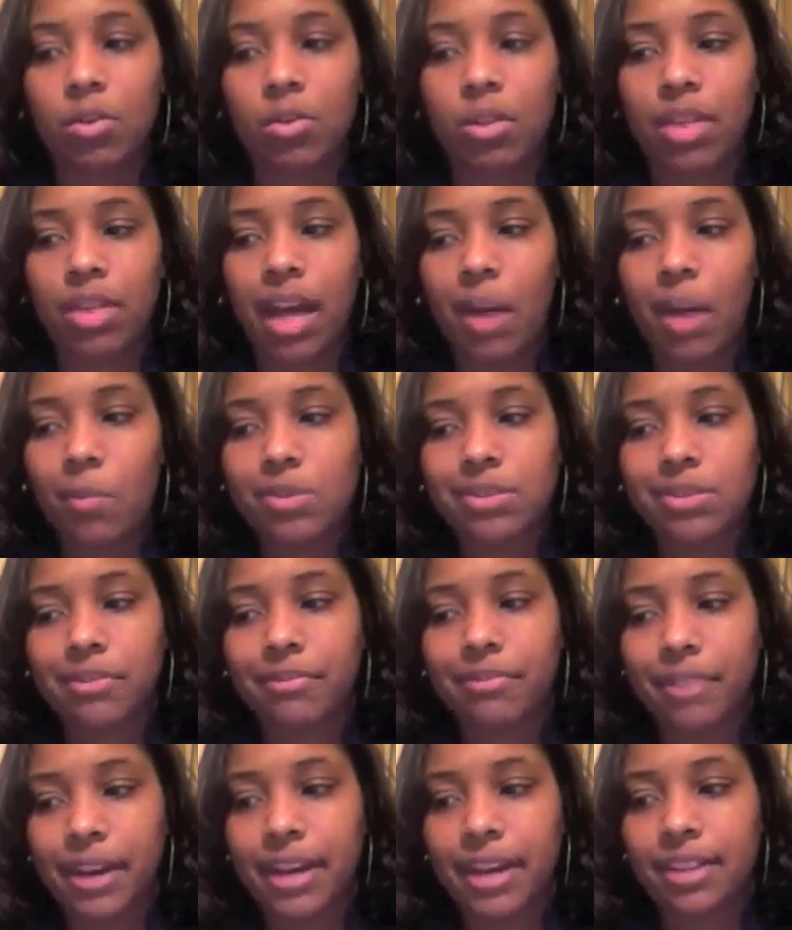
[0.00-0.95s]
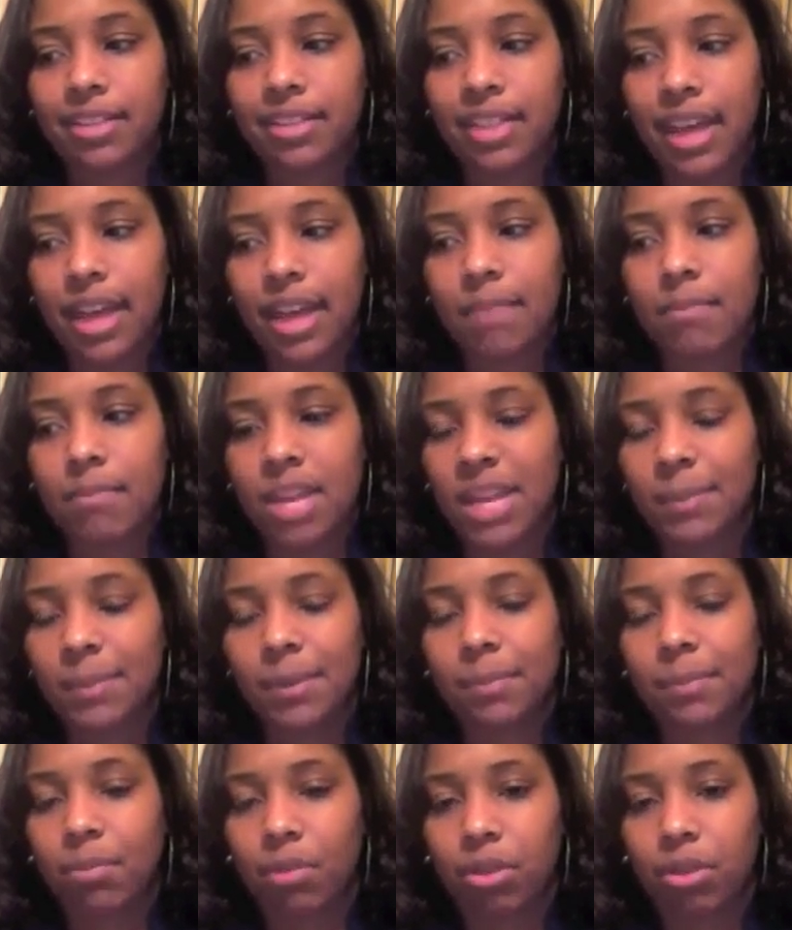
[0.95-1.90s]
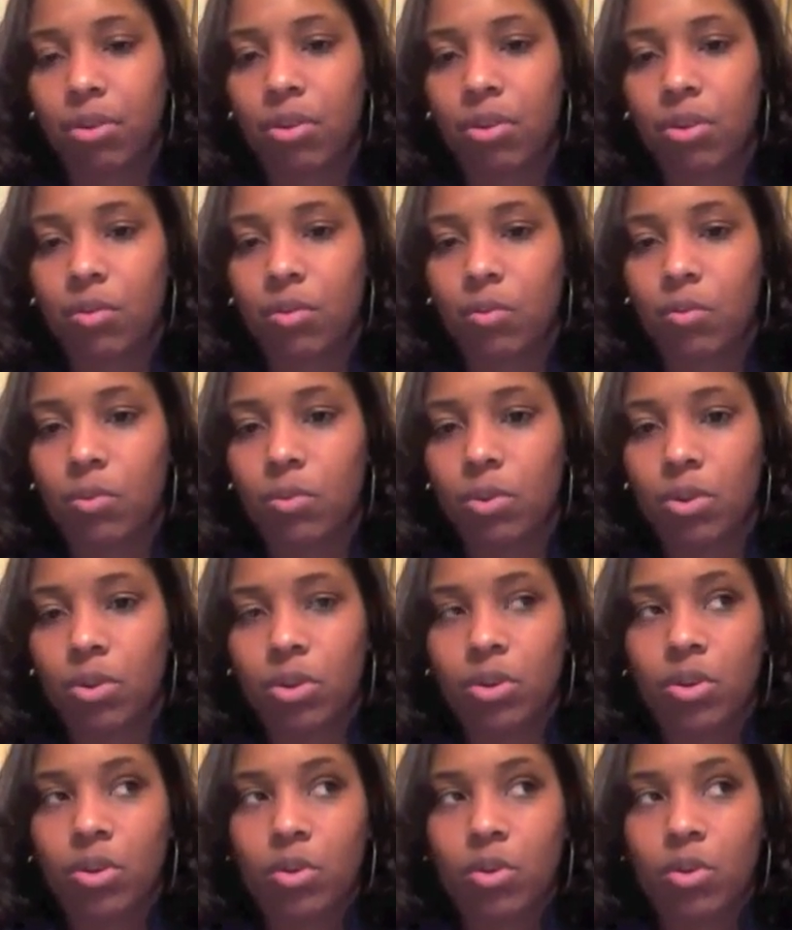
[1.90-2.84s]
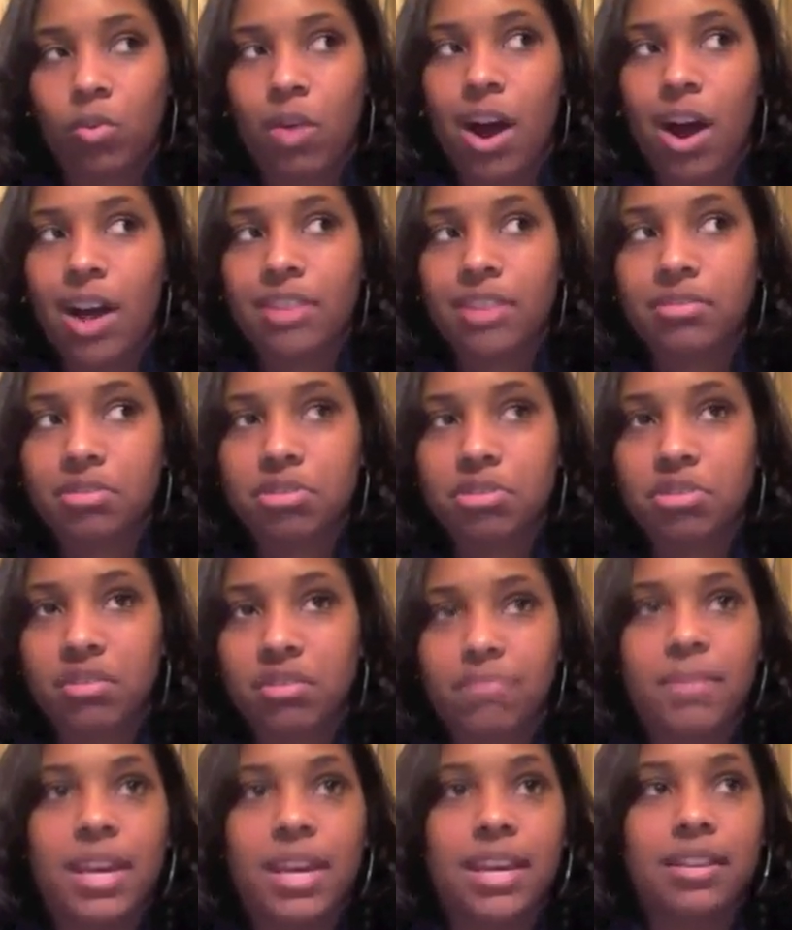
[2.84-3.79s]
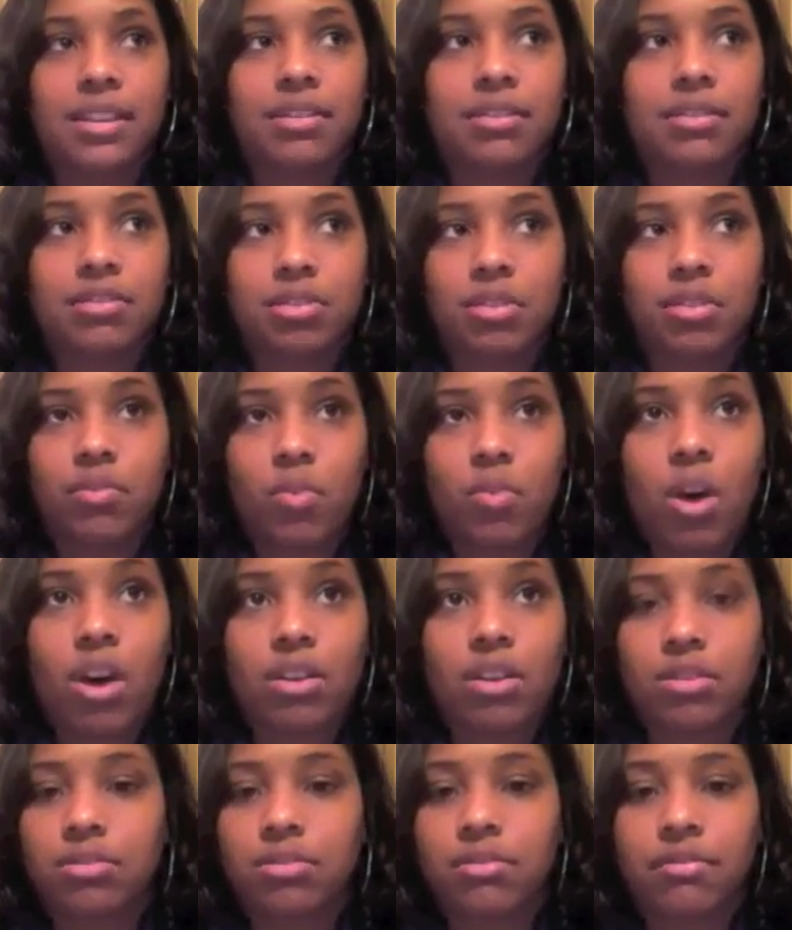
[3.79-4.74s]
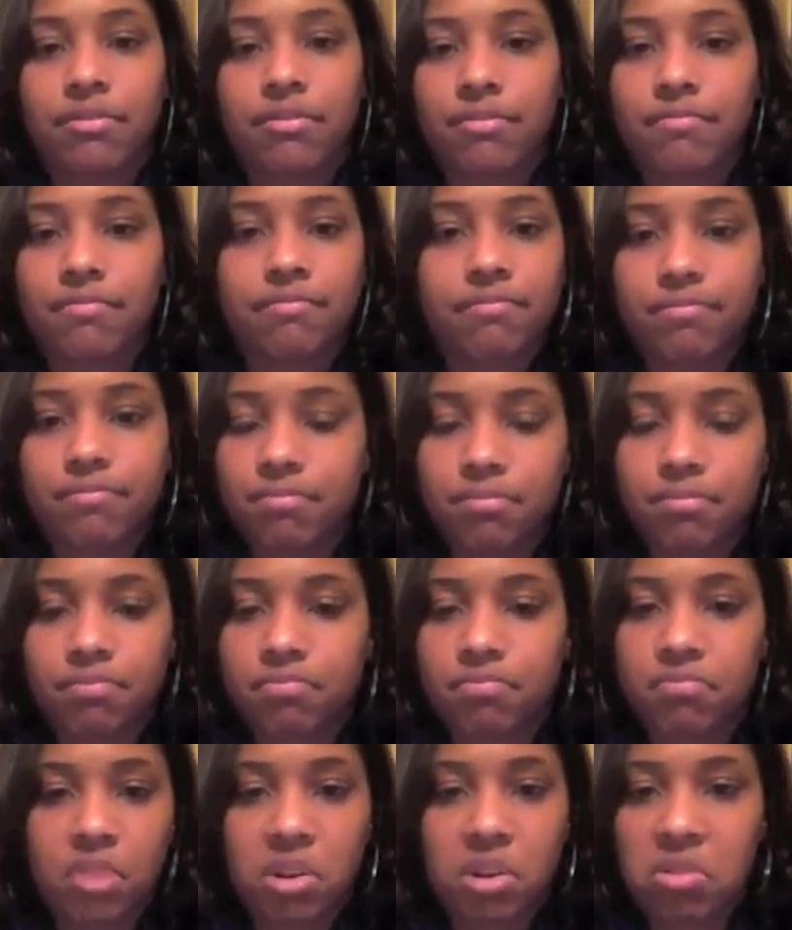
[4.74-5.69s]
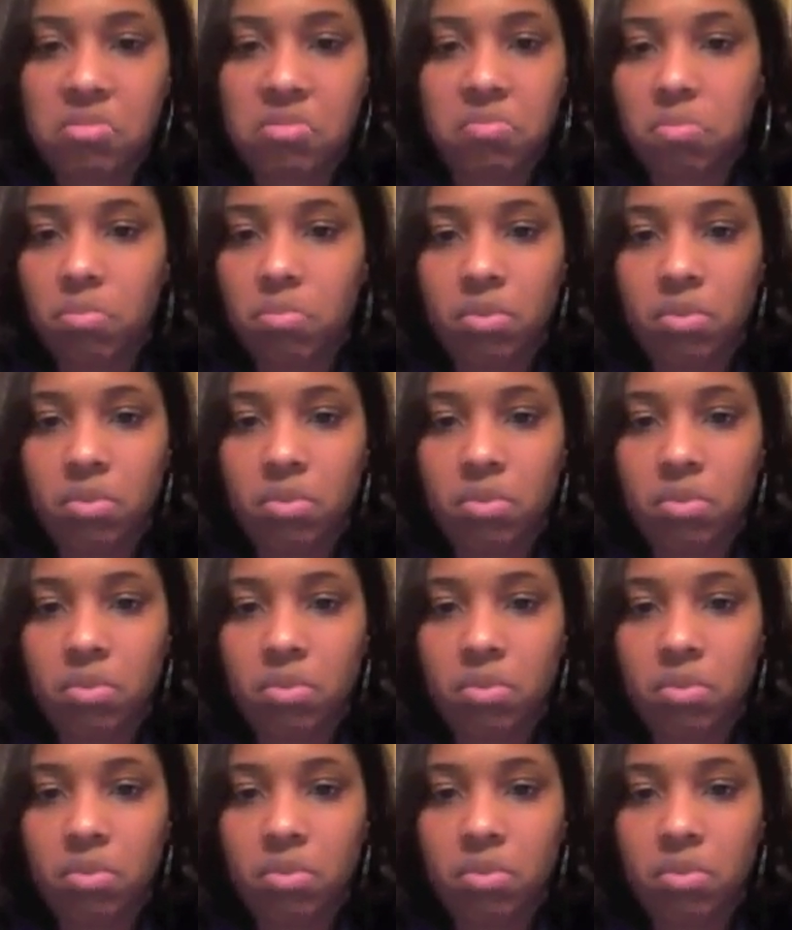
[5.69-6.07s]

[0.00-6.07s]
that was a fight that many people thought Juan should have won. No